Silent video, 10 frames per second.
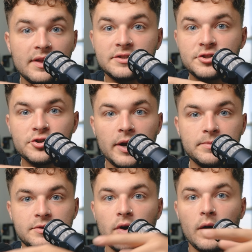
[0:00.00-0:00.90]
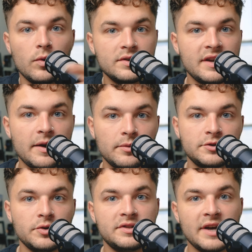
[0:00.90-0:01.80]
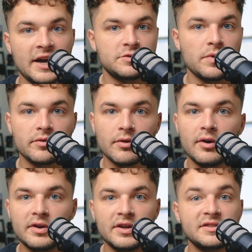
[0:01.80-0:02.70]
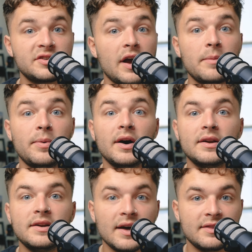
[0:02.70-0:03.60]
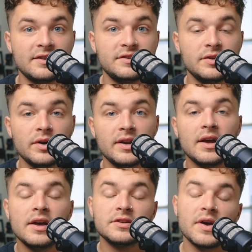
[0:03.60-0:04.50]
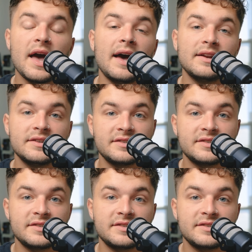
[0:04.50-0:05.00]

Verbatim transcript: This stripped, so I wasn't able to attach my Ronin, tripod, nothing to it, so I had to